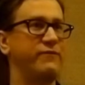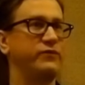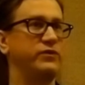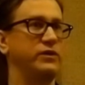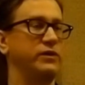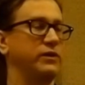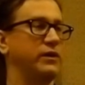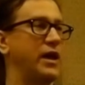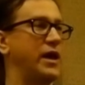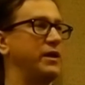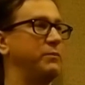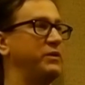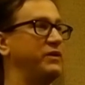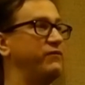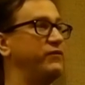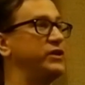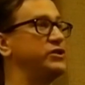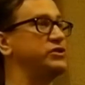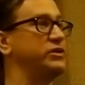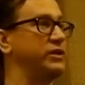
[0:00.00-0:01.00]
to kind of be
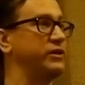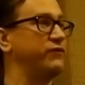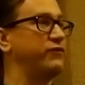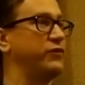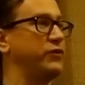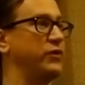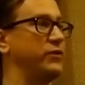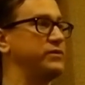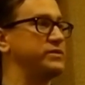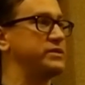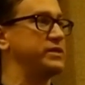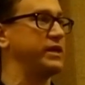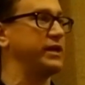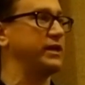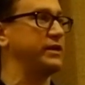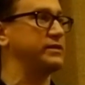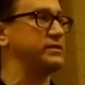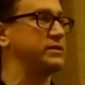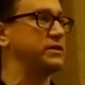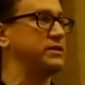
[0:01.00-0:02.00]
vigilant for those
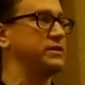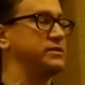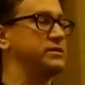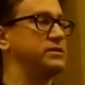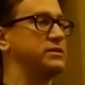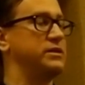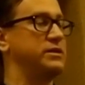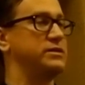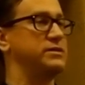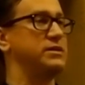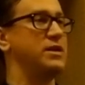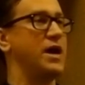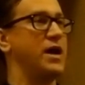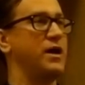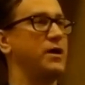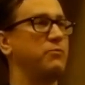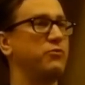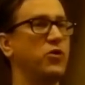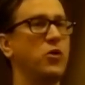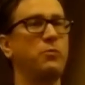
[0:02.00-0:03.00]
things because it's
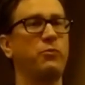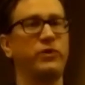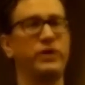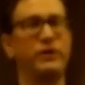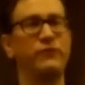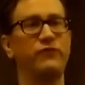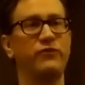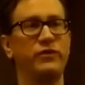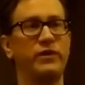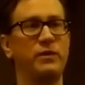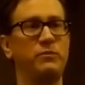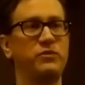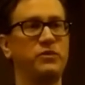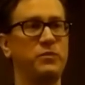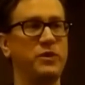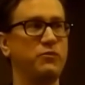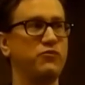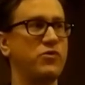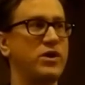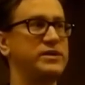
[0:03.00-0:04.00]
not appropriate for them to be
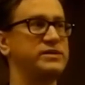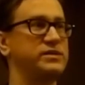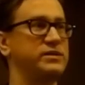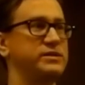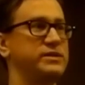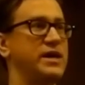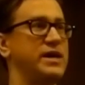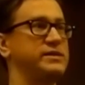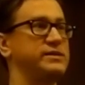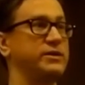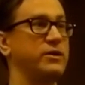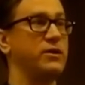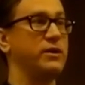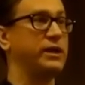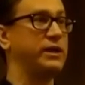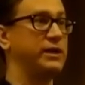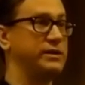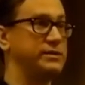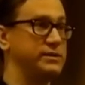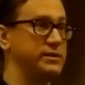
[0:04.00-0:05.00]
proselytizing our
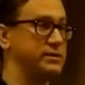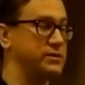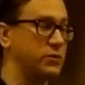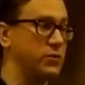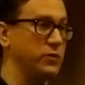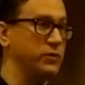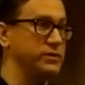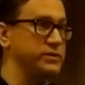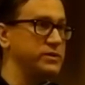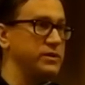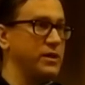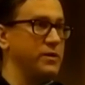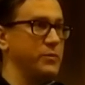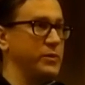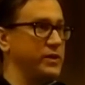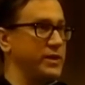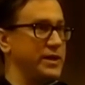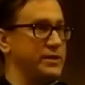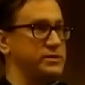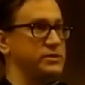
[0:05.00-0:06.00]
kids in schools. I mean,
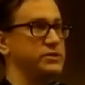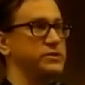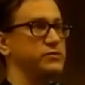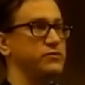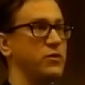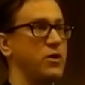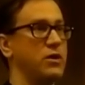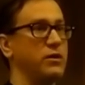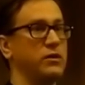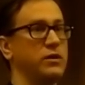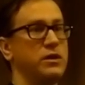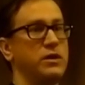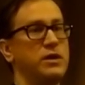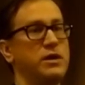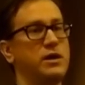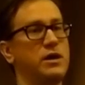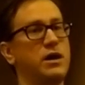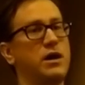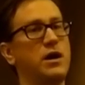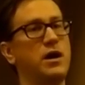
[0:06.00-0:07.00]
that's just wrong.
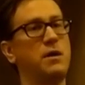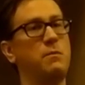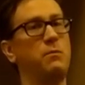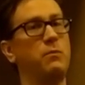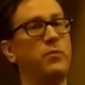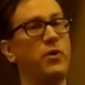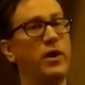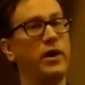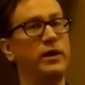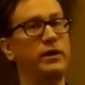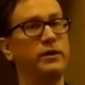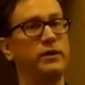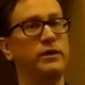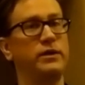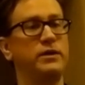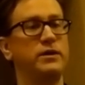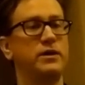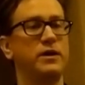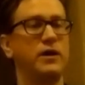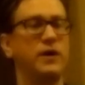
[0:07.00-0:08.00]
Um, but
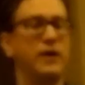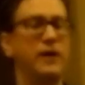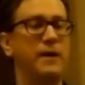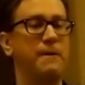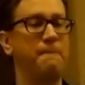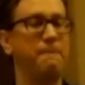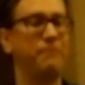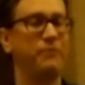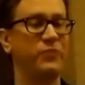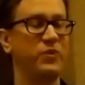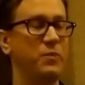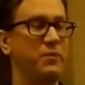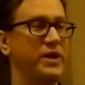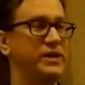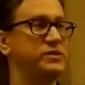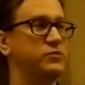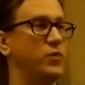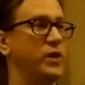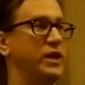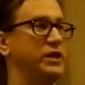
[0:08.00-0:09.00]
um, the
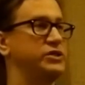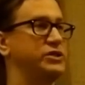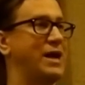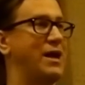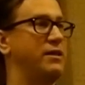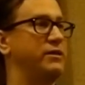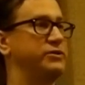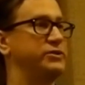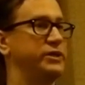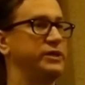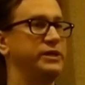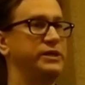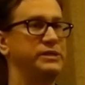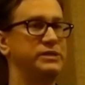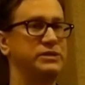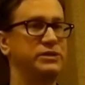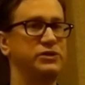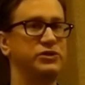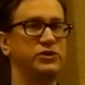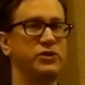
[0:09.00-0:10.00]
best way to challenge it is
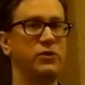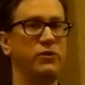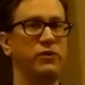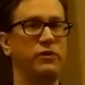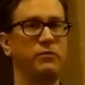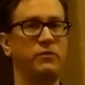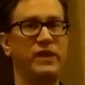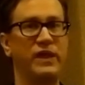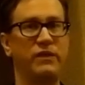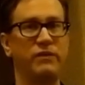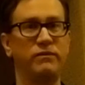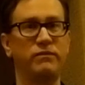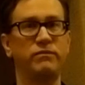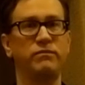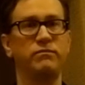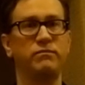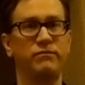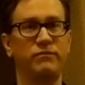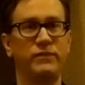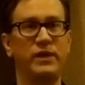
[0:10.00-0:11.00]
to show them that
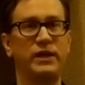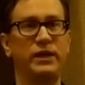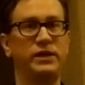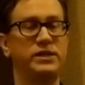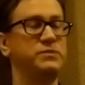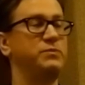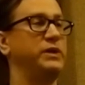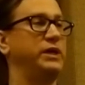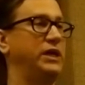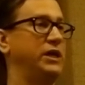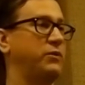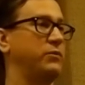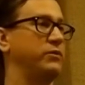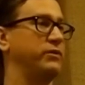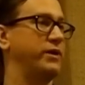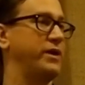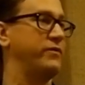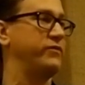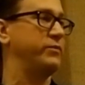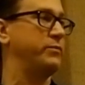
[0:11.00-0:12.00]
they need to be equal
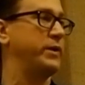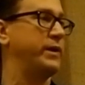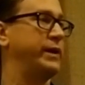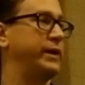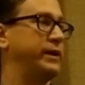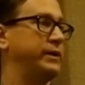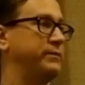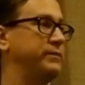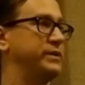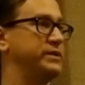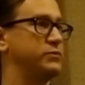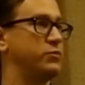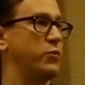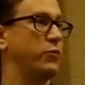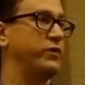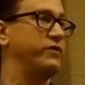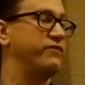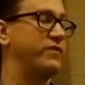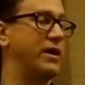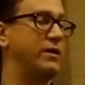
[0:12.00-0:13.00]
to everybody, is what
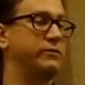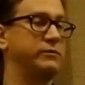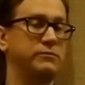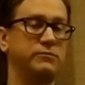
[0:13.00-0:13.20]
we found.